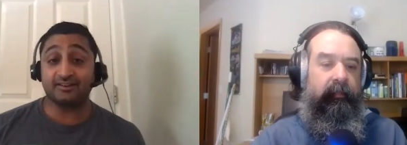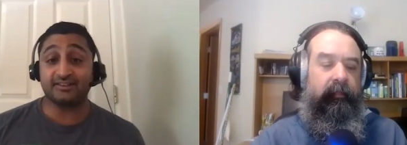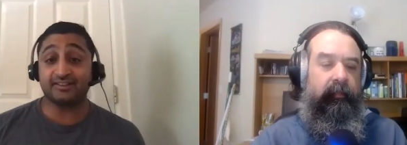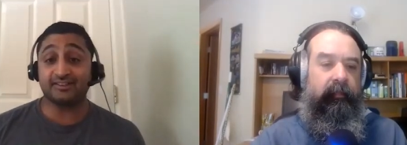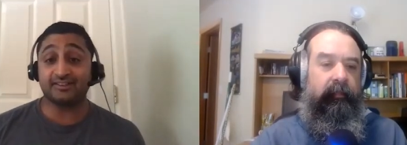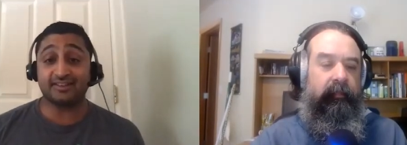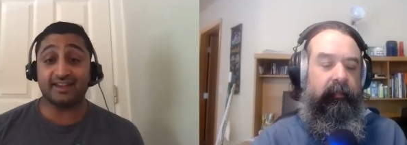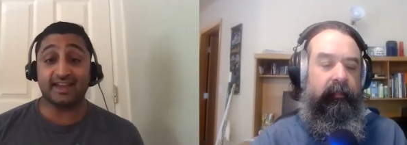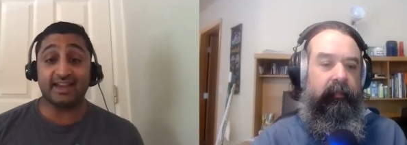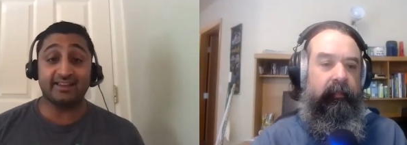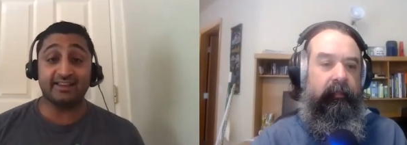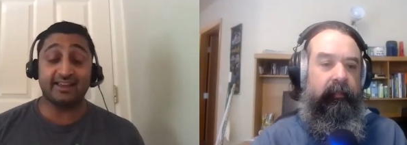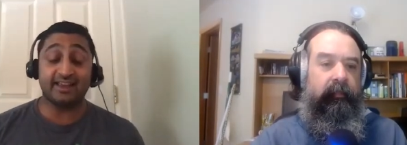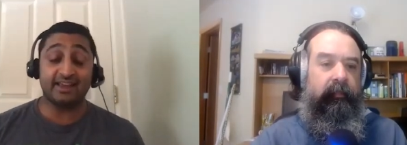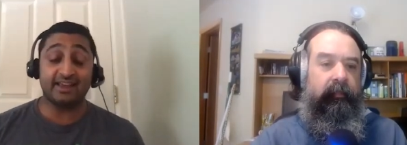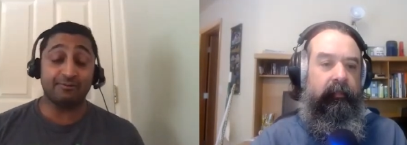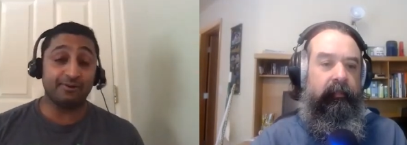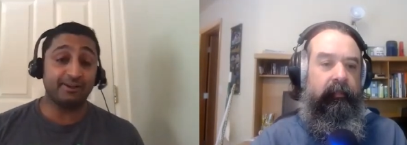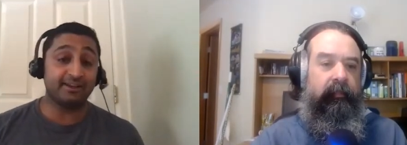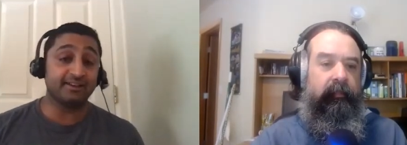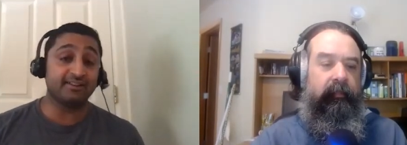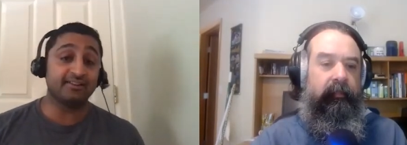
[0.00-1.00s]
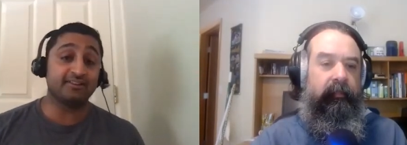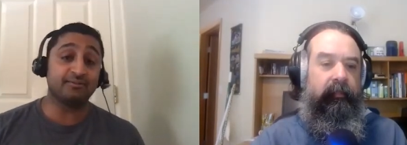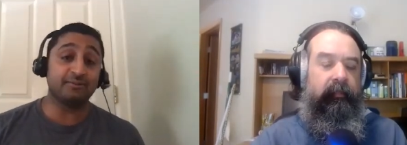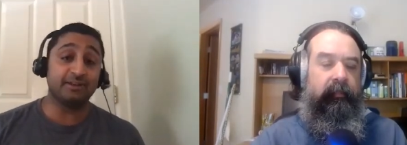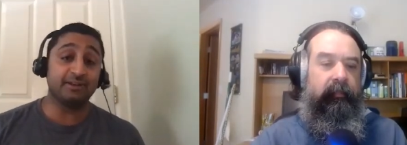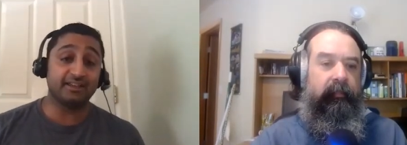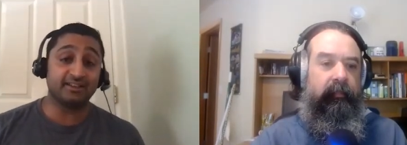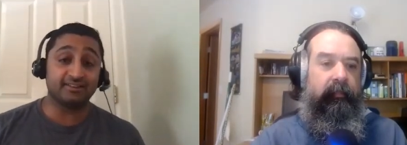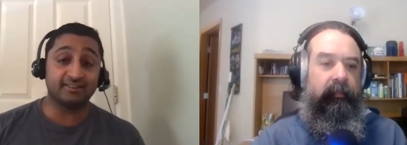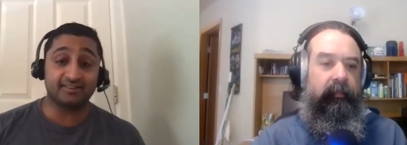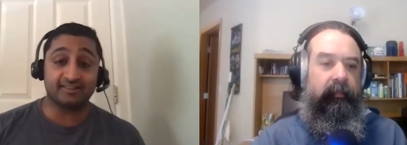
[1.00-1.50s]
Speaker 1: to say, hey, we can
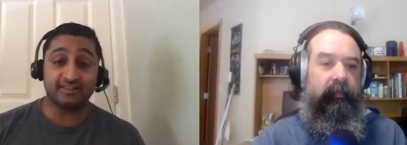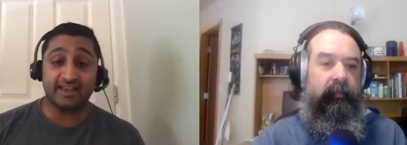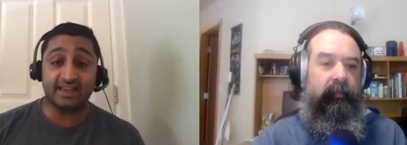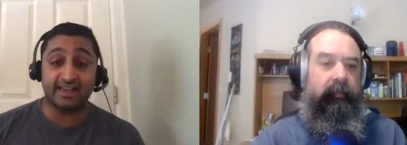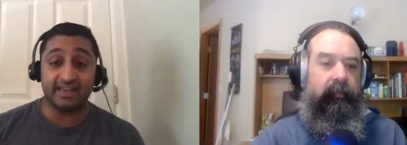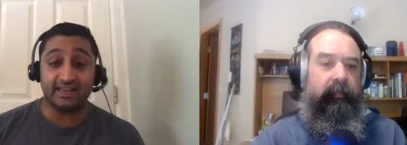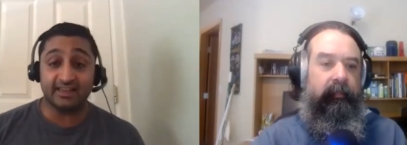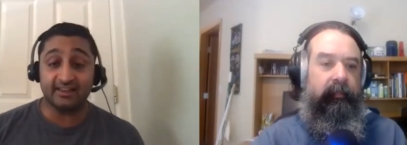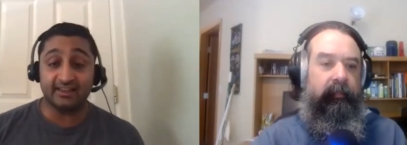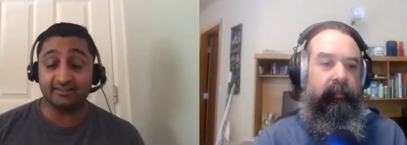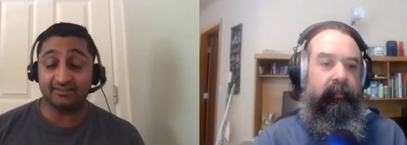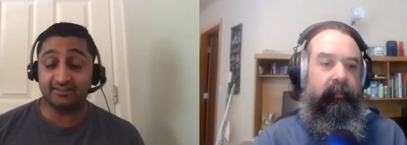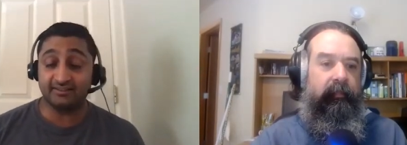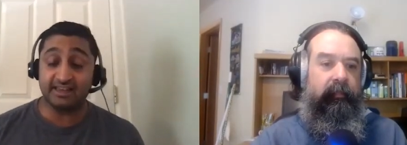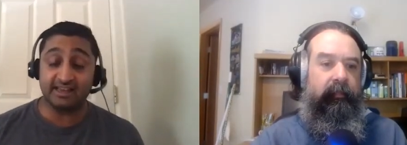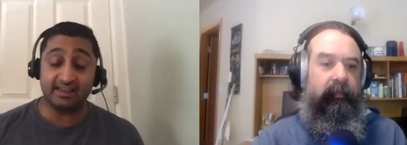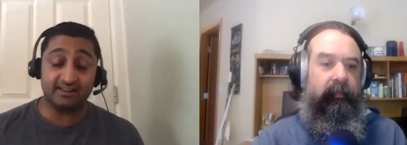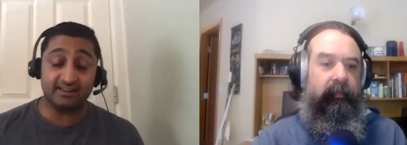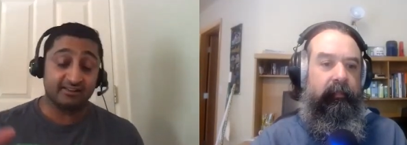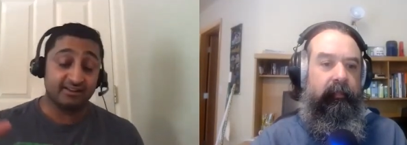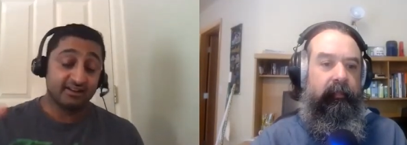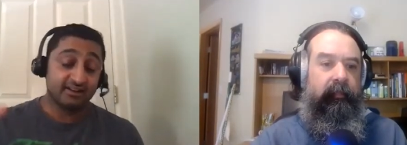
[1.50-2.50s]
say that,